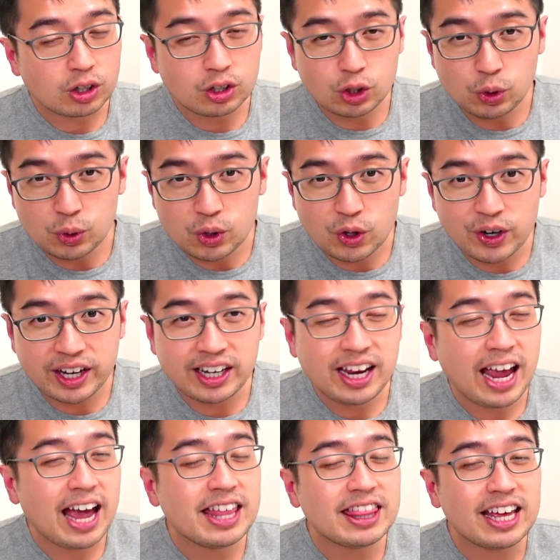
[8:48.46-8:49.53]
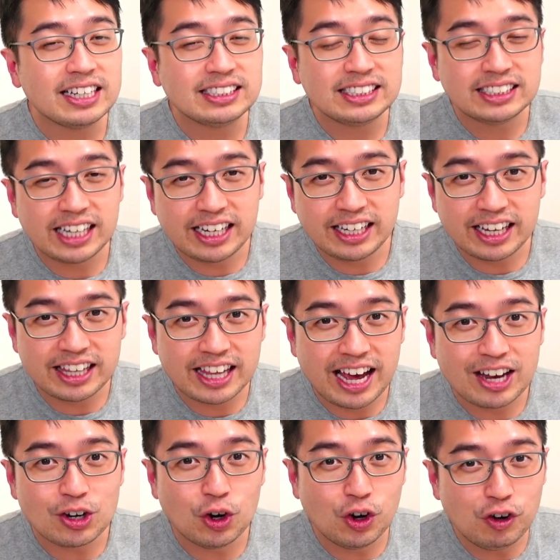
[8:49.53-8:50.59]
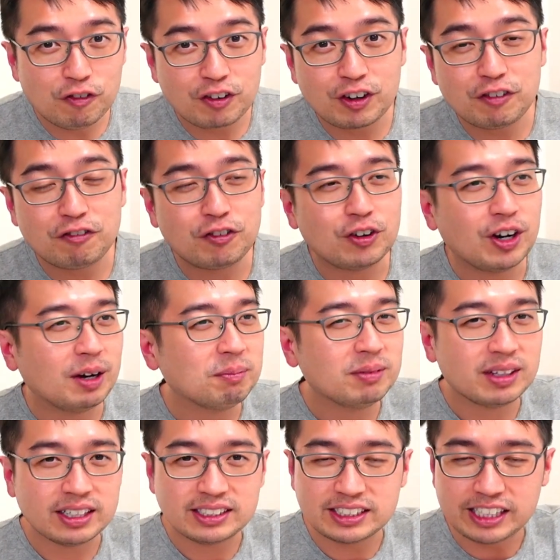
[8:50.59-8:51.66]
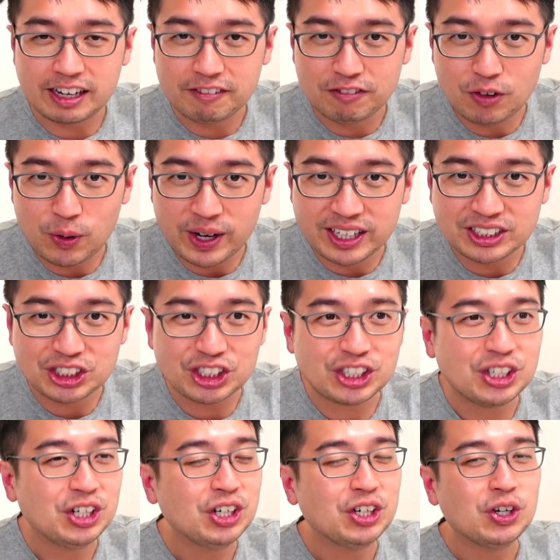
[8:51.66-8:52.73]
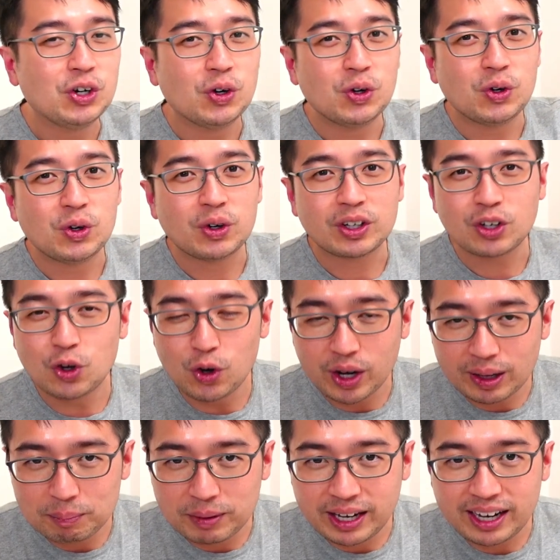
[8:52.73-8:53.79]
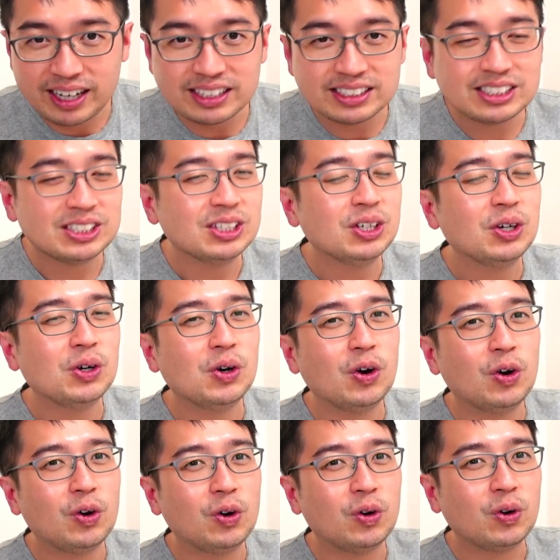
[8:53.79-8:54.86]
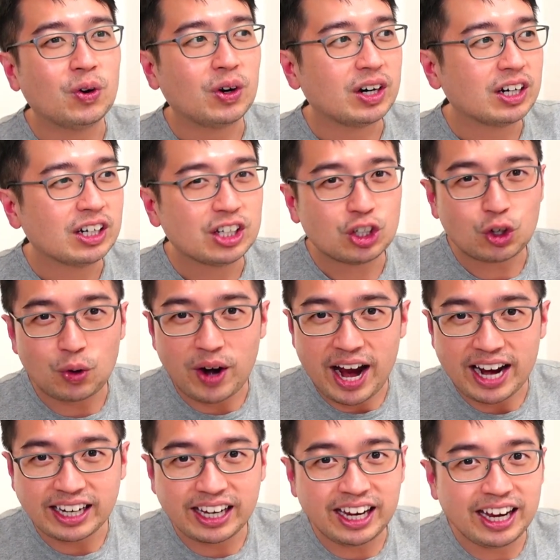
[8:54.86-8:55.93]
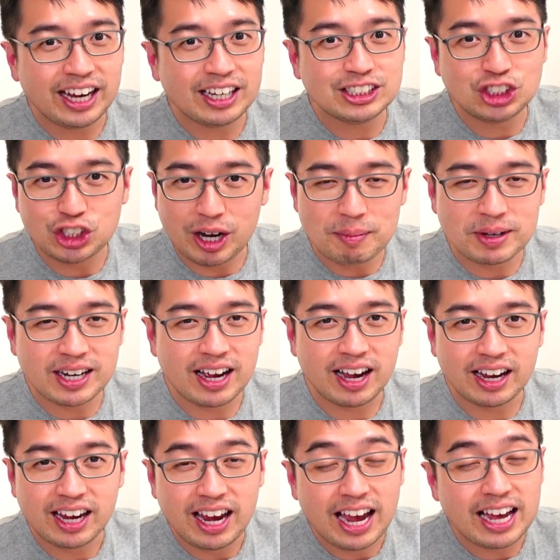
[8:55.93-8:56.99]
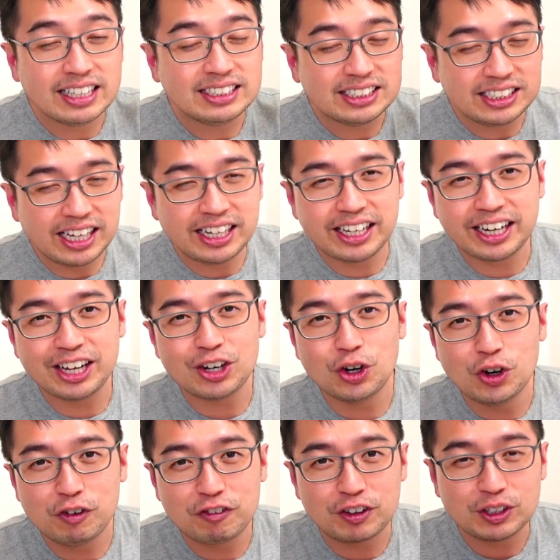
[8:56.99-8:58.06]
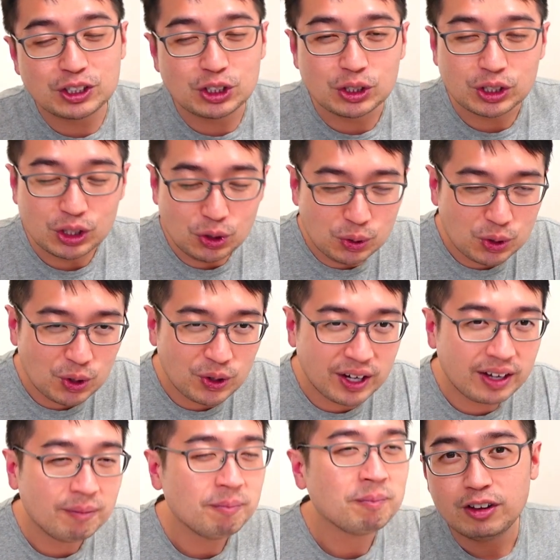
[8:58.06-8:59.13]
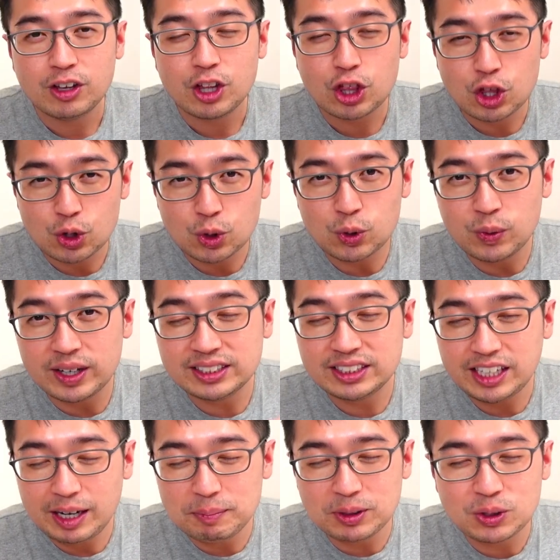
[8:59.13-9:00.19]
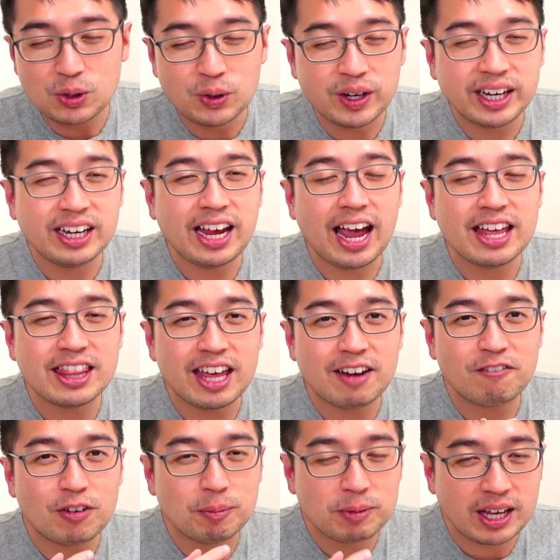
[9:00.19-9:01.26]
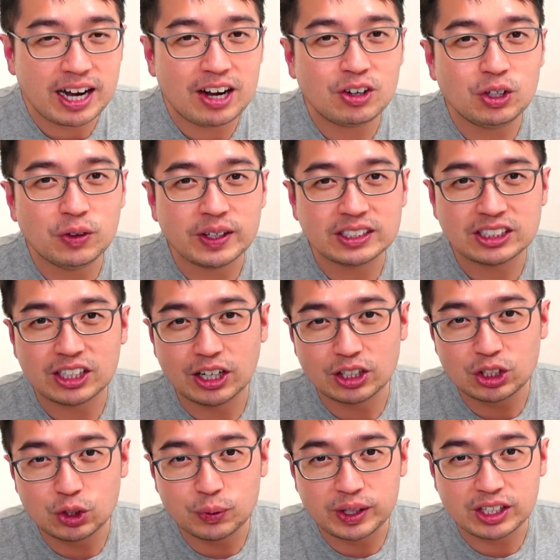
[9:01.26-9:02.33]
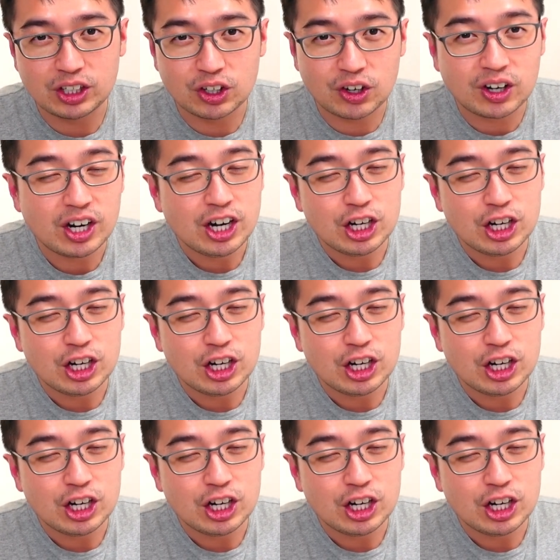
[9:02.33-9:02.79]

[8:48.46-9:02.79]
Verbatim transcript: KuCoin, and then sending that over from, let's say, Voyager or Coinbase or Kraken, Gemini, and sending it over to KuCoin through a stable coin. And then from there, you can start doing your